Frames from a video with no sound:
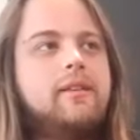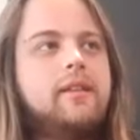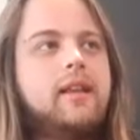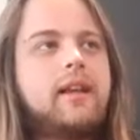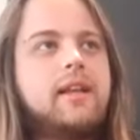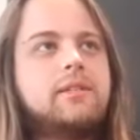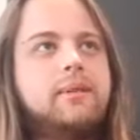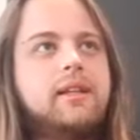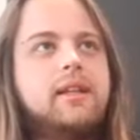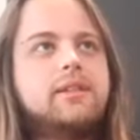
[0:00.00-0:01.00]
like as a
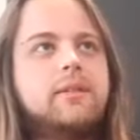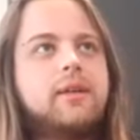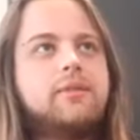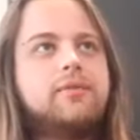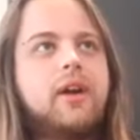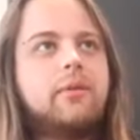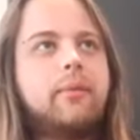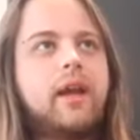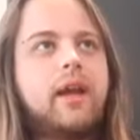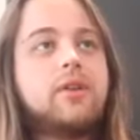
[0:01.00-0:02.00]
beginner, sometimes you fire up a
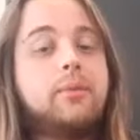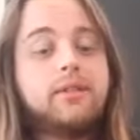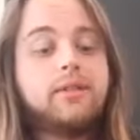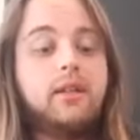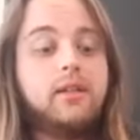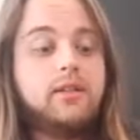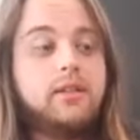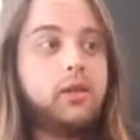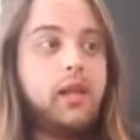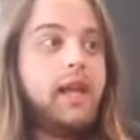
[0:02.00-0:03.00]
backing track, well, it's
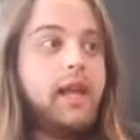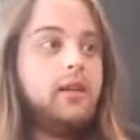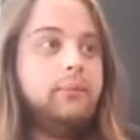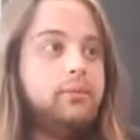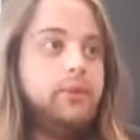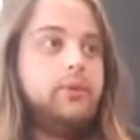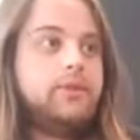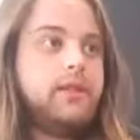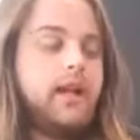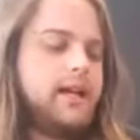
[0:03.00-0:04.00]
playing a
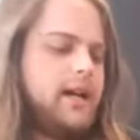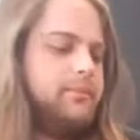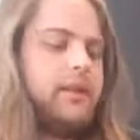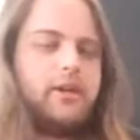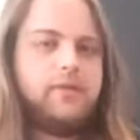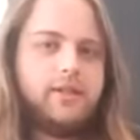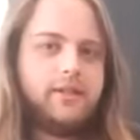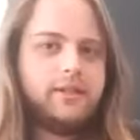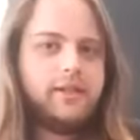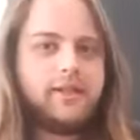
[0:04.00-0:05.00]
blues and I can't play over
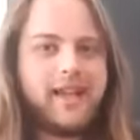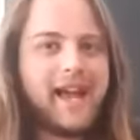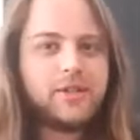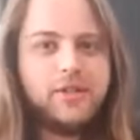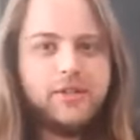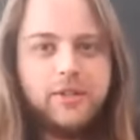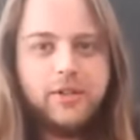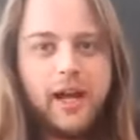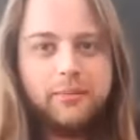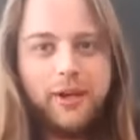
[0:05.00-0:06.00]
this. And it's like, actually, you
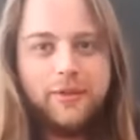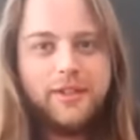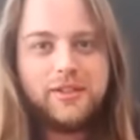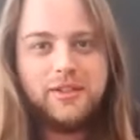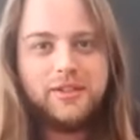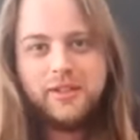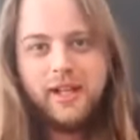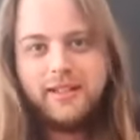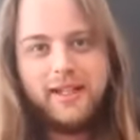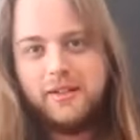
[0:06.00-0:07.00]
can't play over this because you just
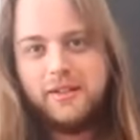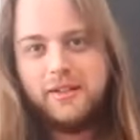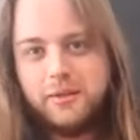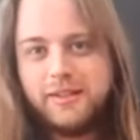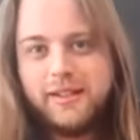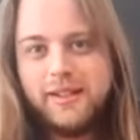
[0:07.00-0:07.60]
can't get into it.